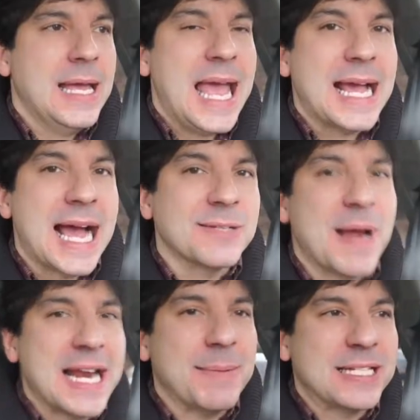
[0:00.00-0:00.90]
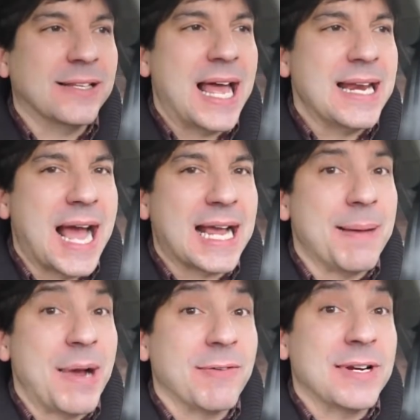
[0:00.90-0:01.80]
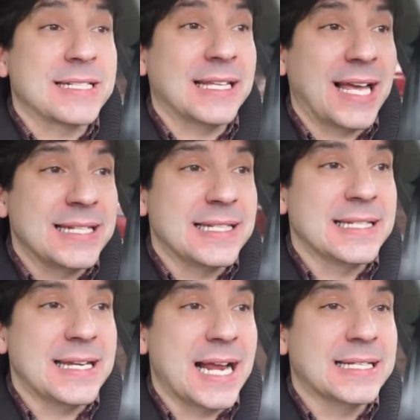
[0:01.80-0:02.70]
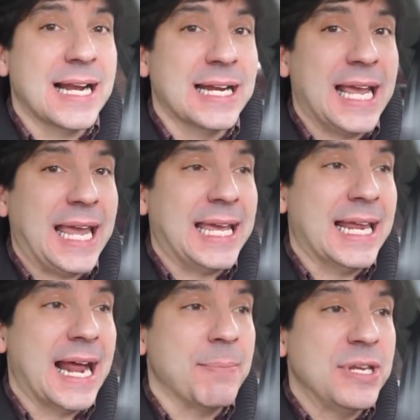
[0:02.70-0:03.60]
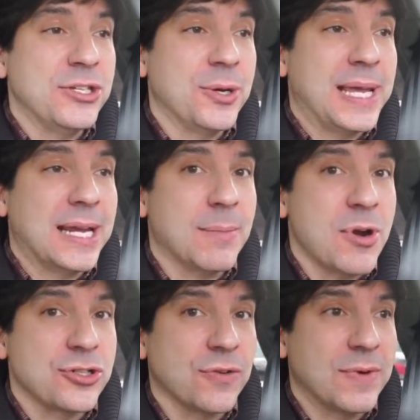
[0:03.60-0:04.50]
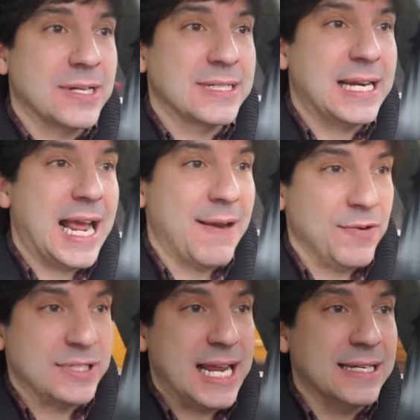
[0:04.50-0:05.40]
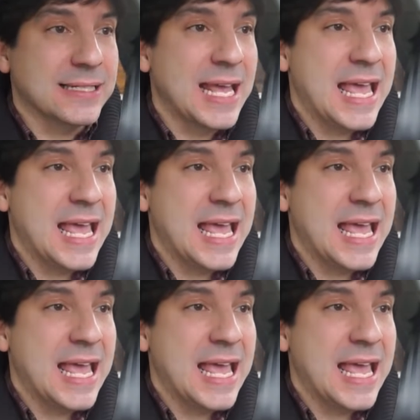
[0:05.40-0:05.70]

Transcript: Hey guys, my name is Glenn. I got my real estate license in 1998 and I've been doing commercial real estate ever since.